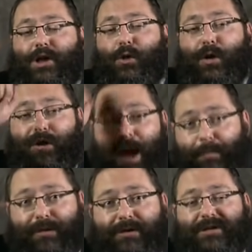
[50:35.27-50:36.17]
There were
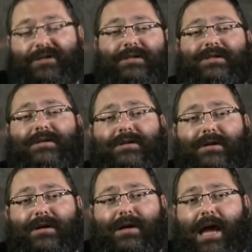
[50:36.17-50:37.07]
Rebbes,
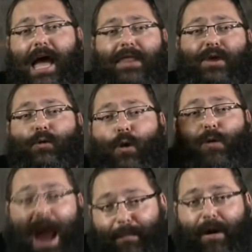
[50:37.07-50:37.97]
and there were
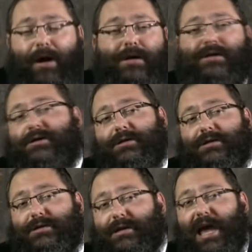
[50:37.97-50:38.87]

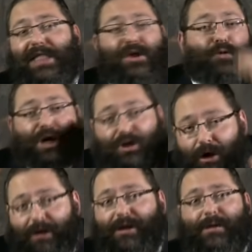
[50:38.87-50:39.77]
rabbis, and there were
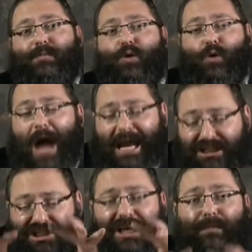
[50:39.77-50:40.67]
Gdoilim who
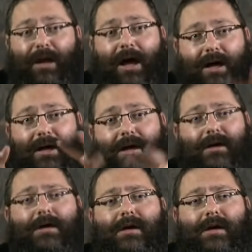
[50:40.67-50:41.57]
had shtiblach.
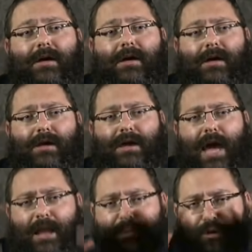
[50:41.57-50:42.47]
They
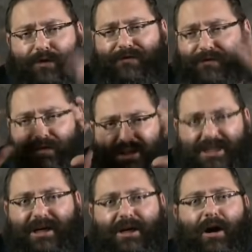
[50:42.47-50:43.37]
had beautiful
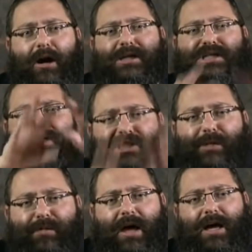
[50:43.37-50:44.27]
synagogues and
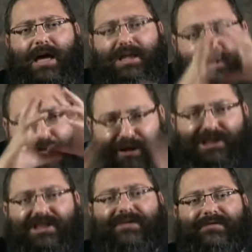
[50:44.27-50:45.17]
shtiblach and some
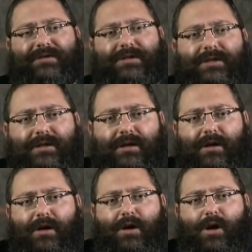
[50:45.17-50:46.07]
yeshivas
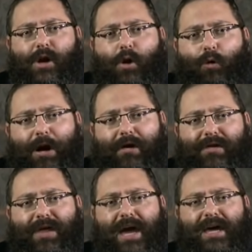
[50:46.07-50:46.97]

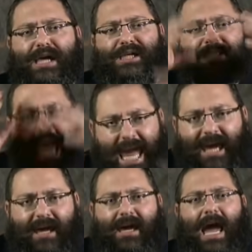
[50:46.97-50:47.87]
where they
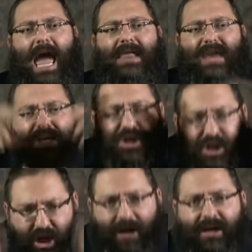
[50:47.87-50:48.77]
sang and they
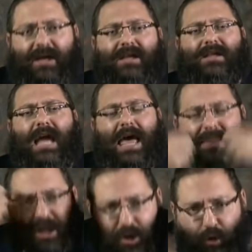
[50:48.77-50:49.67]
studied
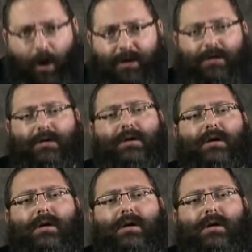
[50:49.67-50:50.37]
and they taught